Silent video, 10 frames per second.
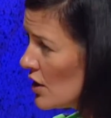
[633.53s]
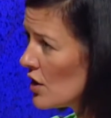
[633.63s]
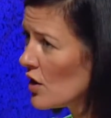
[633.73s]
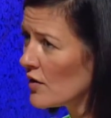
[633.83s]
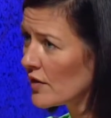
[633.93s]

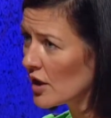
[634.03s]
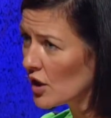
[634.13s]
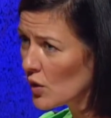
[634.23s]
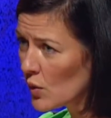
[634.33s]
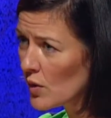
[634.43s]
over a
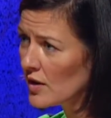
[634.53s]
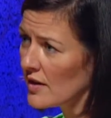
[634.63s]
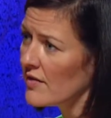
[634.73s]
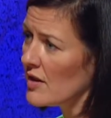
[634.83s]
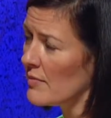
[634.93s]
quarter
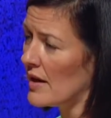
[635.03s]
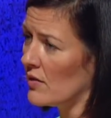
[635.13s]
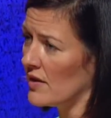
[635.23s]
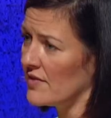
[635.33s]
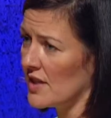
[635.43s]
of the
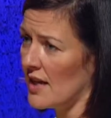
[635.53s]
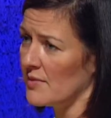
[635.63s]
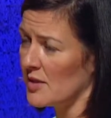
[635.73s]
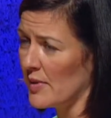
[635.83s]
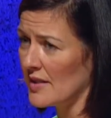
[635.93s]
amount of time
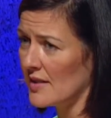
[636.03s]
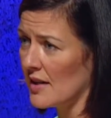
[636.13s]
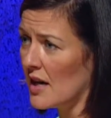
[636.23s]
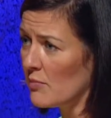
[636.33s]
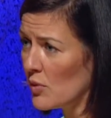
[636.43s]
spent
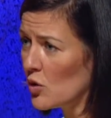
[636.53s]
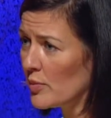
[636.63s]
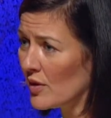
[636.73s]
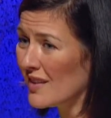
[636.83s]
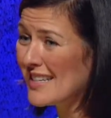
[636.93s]
on
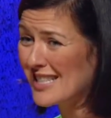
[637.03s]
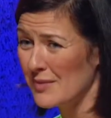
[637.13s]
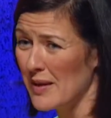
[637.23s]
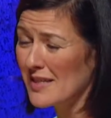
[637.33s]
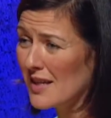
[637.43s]
mobile is
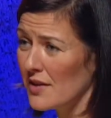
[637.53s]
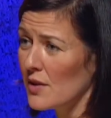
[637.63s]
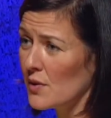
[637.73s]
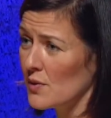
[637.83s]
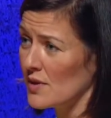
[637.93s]
spent on
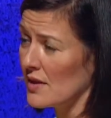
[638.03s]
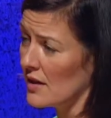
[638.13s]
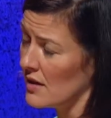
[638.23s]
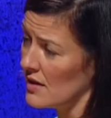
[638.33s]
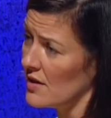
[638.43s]

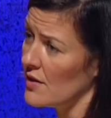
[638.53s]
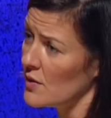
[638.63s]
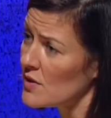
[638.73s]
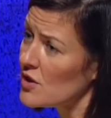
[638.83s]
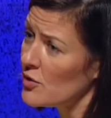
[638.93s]

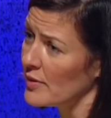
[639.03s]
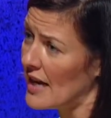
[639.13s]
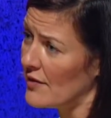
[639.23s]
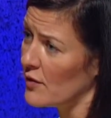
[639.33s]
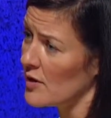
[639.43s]
those two
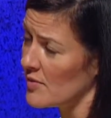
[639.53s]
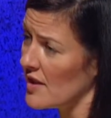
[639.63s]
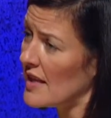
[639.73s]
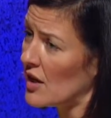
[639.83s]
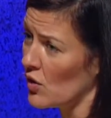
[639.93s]
platforms
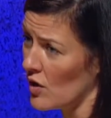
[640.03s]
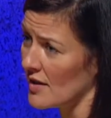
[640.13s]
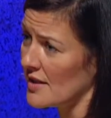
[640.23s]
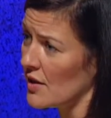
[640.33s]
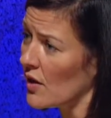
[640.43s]
and then
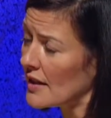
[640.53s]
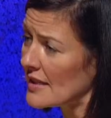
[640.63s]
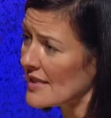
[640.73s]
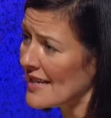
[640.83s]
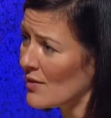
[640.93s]
across the
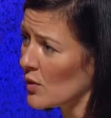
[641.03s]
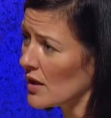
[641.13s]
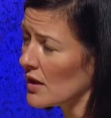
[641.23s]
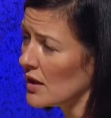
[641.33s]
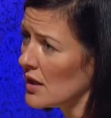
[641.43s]
Audience
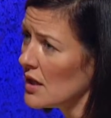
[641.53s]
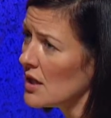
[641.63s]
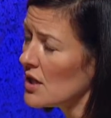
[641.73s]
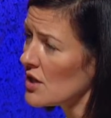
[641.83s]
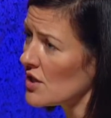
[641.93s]
Network.
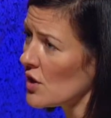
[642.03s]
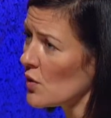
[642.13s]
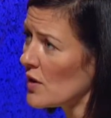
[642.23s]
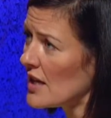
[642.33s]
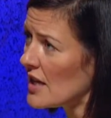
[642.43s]

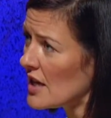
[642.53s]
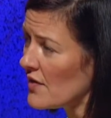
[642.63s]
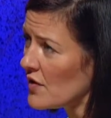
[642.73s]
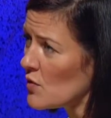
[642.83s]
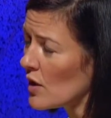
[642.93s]
So
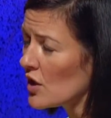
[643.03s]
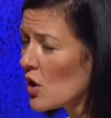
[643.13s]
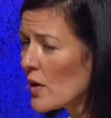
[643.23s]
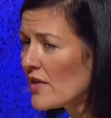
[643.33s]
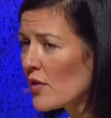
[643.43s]
if you are
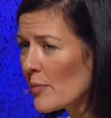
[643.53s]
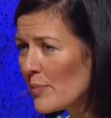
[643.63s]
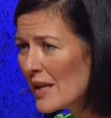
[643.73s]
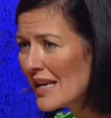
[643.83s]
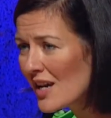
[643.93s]
going for
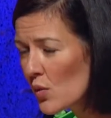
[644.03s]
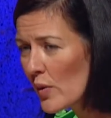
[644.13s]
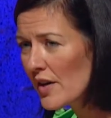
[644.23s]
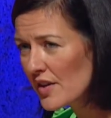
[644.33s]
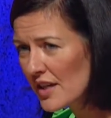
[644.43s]
being
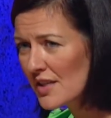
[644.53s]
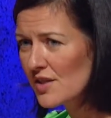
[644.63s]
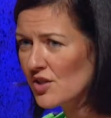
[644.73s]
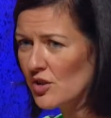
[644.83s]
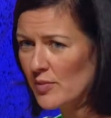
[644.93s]
where the
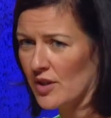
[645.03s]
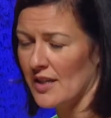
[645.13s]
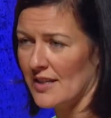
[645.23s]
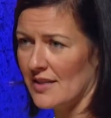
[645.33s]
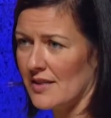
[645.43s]
consumer
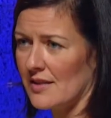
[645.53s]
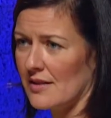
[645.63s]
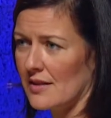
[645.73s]
is,